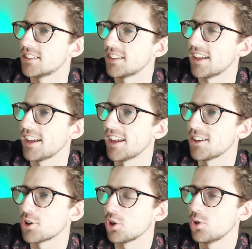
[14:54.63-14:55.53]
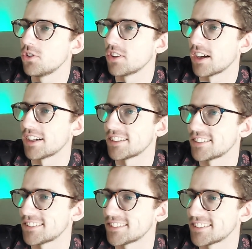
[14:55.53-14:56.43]
And the loser
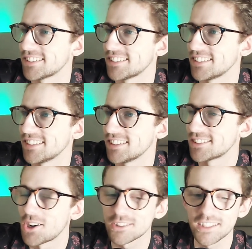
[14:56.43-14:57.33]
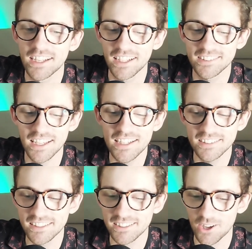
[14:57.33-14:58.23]
is knocked out. Their
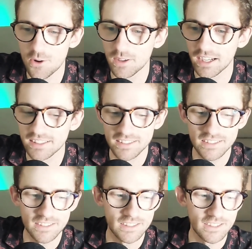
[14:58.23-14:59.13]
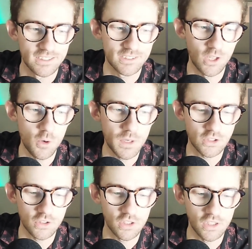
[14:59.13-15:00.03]
season is over. So
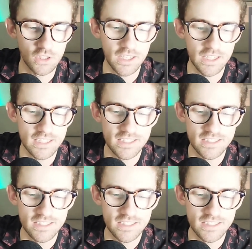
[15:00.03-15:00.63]
much on the line.